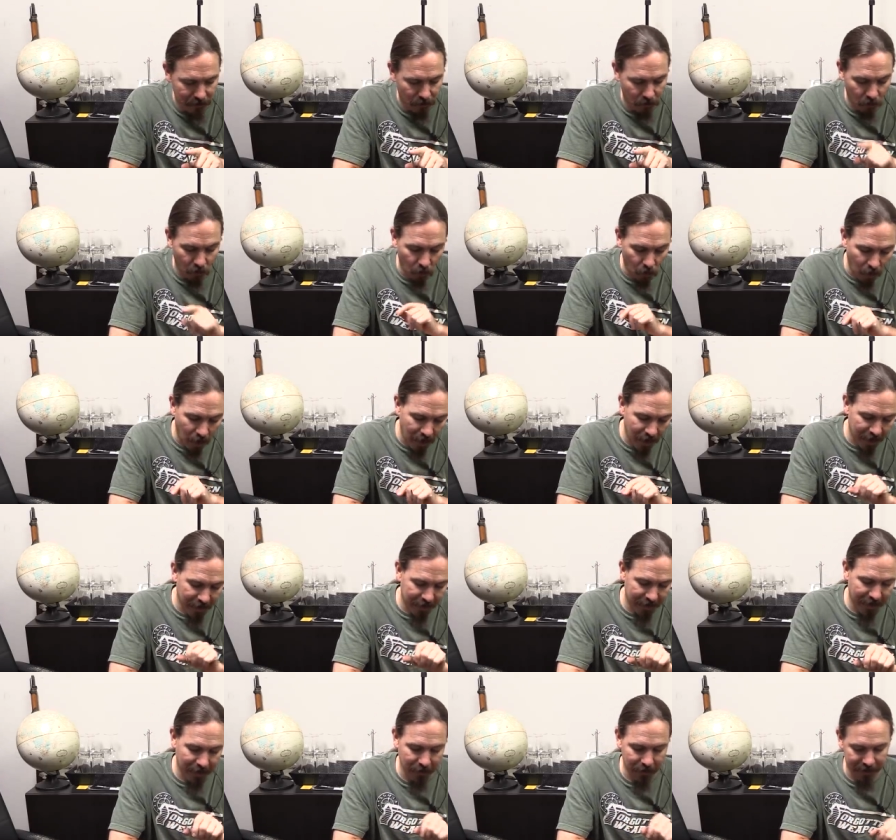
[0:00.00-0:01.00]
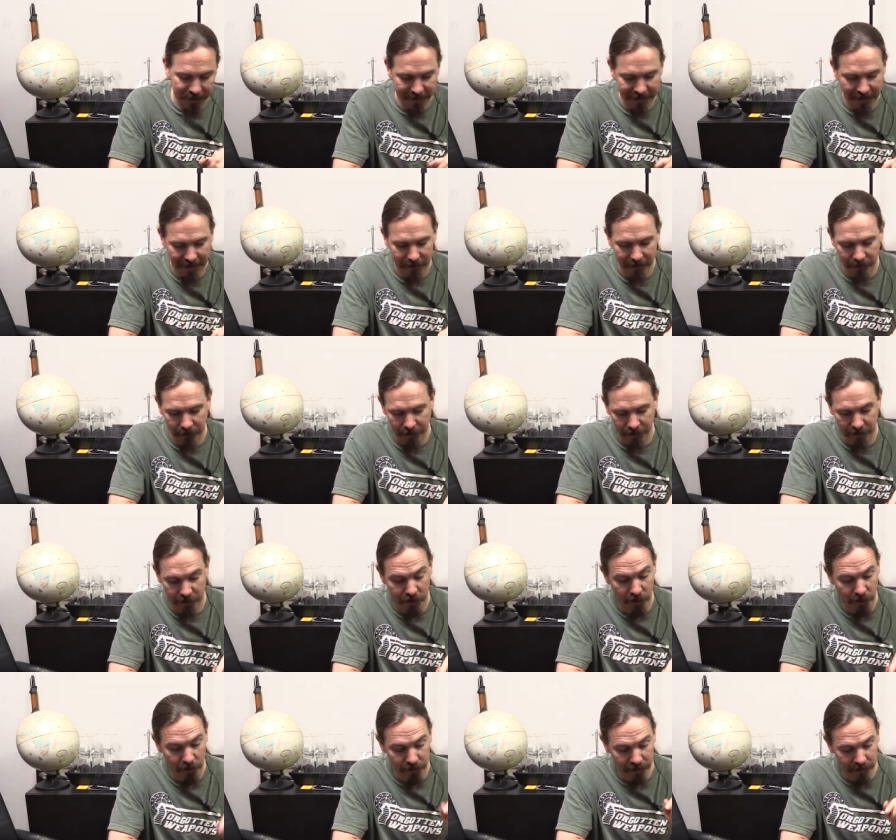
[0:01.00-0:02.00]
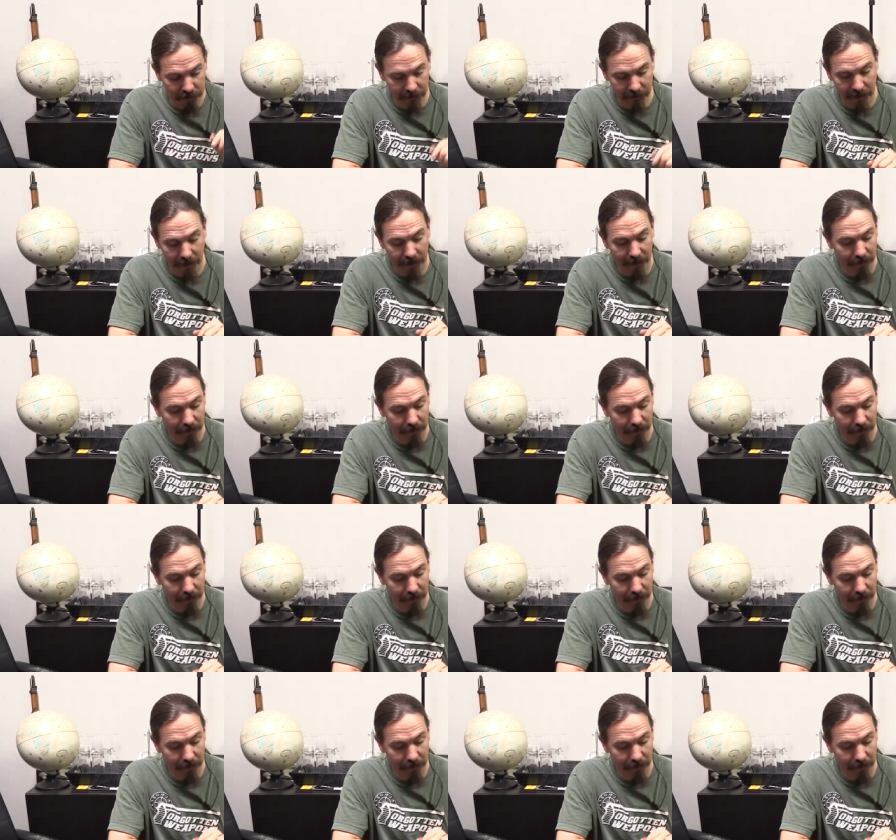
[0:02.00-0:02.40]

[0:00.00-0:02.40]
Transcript: why that exactly was chosen.